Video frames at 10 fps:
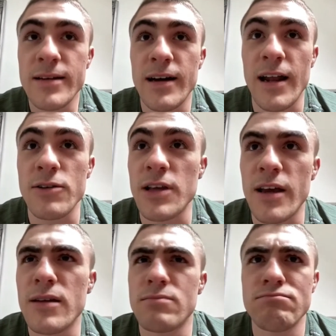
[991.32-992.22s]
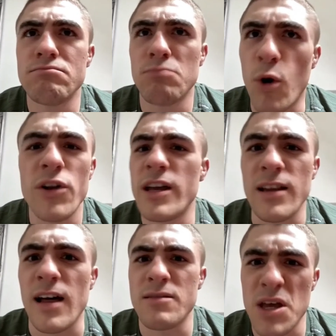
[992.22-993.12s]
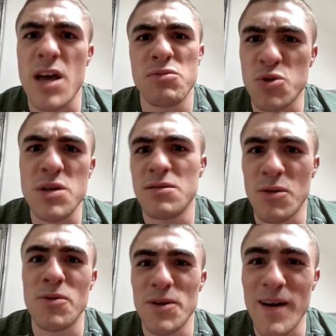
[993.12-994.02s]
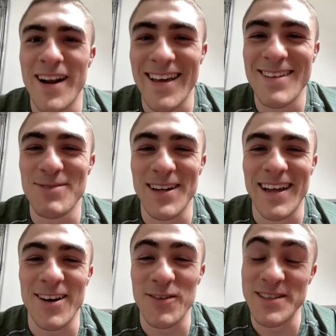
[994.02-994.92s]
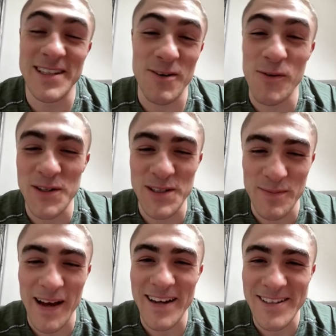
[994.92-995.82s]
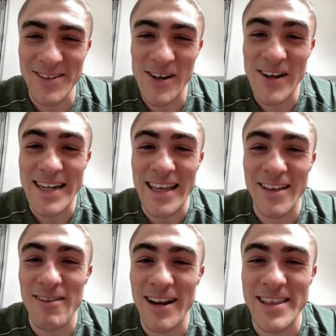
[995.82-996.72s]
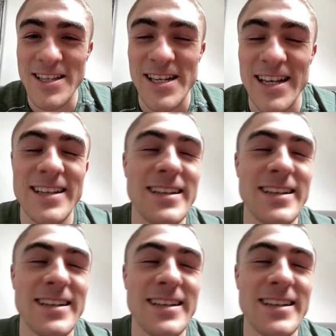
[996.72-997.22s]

And I was like, what knee, lad? Yeah, I'm sweet. Don't worry about it. But like, obviously I watched it back and as well, I got kneed right in the chin.